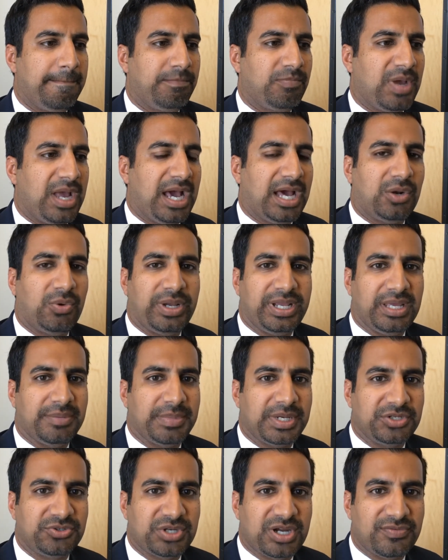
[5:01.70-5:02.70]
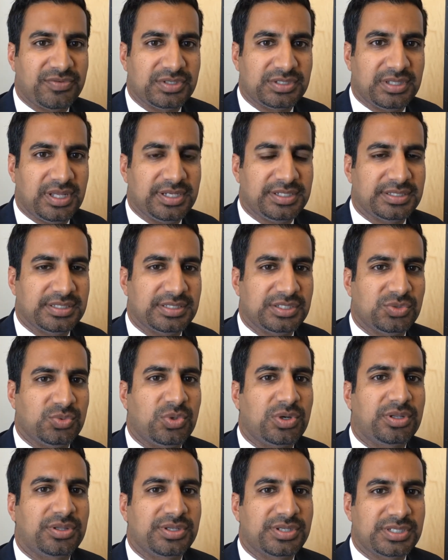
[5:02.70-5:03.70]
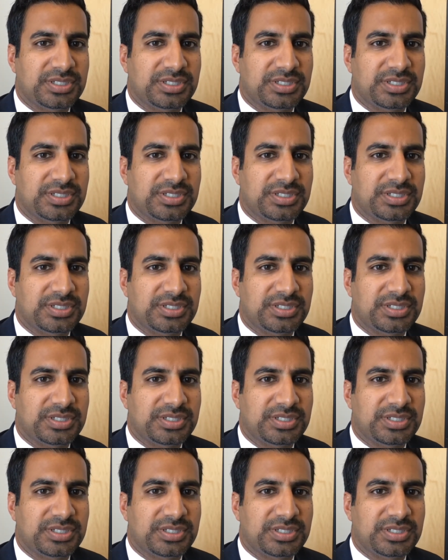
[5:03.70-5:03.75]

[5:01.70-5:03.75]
how do I get my driver's license? What are the